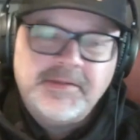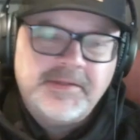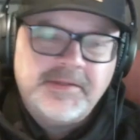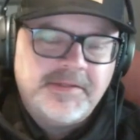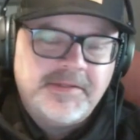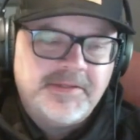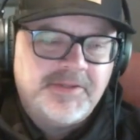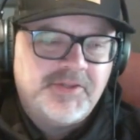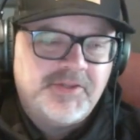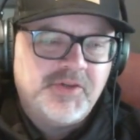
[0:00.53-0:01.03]

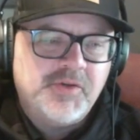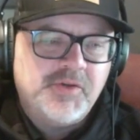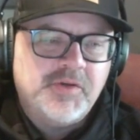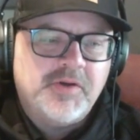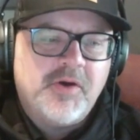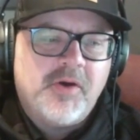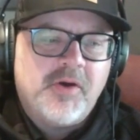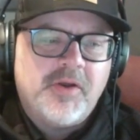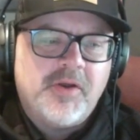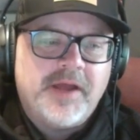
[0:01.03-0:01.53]
So you
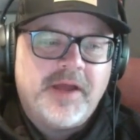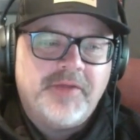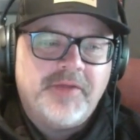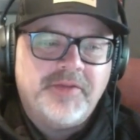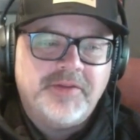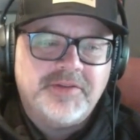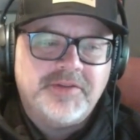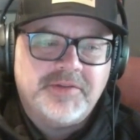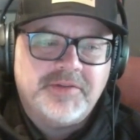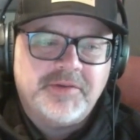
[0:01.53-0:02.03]
called out
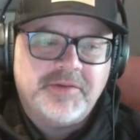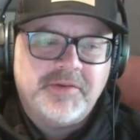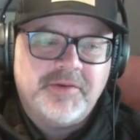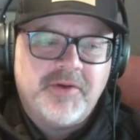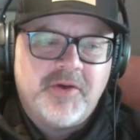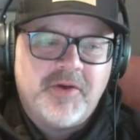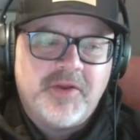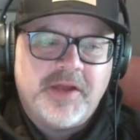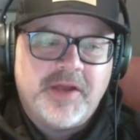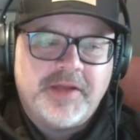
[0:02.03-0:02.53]
this
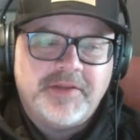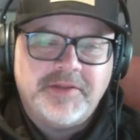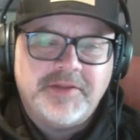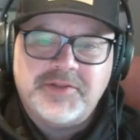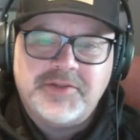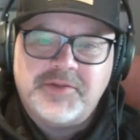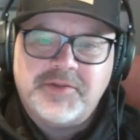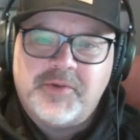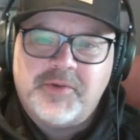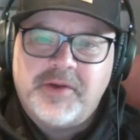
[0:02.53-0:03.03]

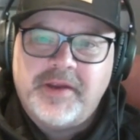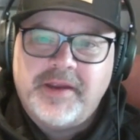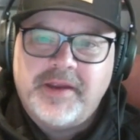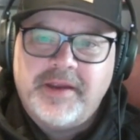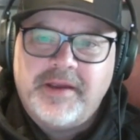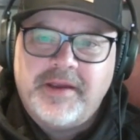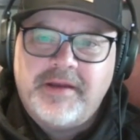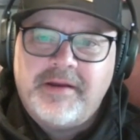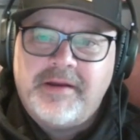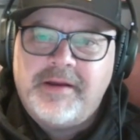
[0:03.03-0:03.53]

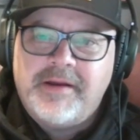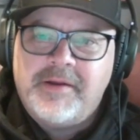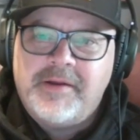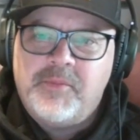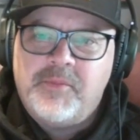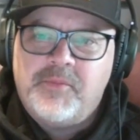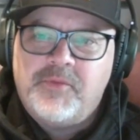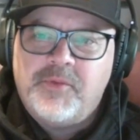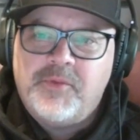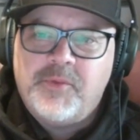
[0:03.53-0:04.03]
story
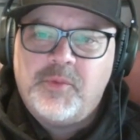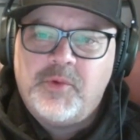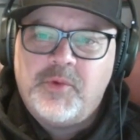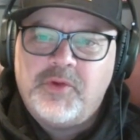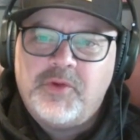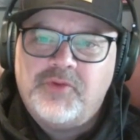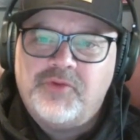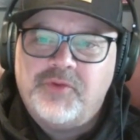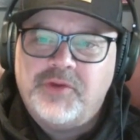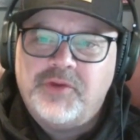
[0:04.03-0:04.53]
from the
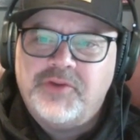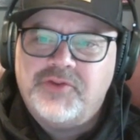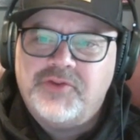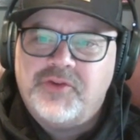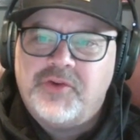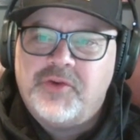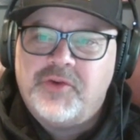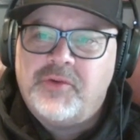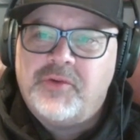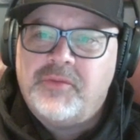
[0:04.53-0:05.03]
Wall Street
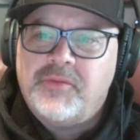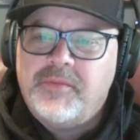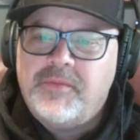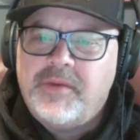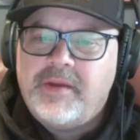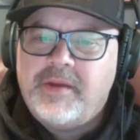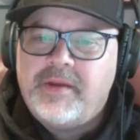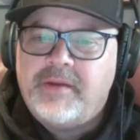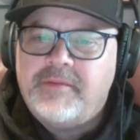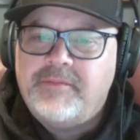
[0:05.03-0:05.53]
Journal,
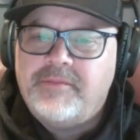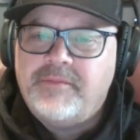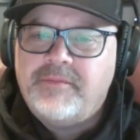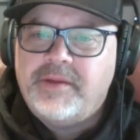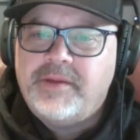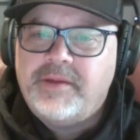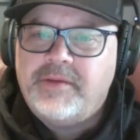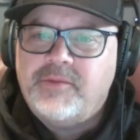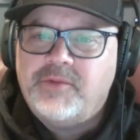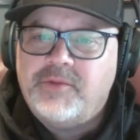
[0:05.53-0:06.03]

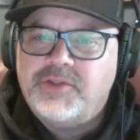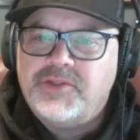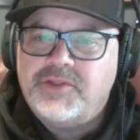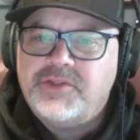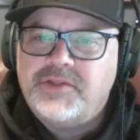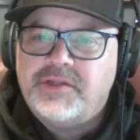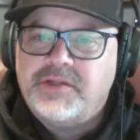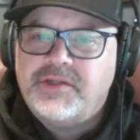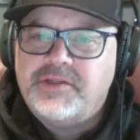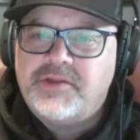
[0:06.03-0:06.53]

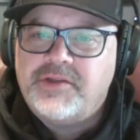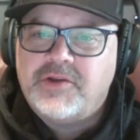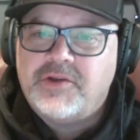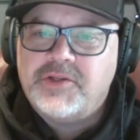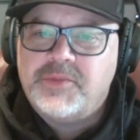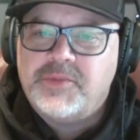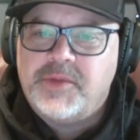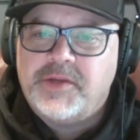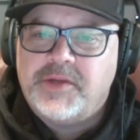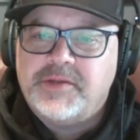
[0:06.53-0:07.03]
which
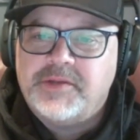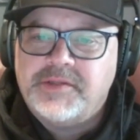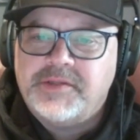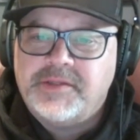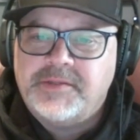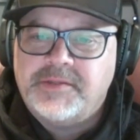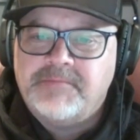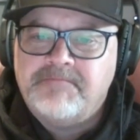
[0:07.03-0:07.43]
talks about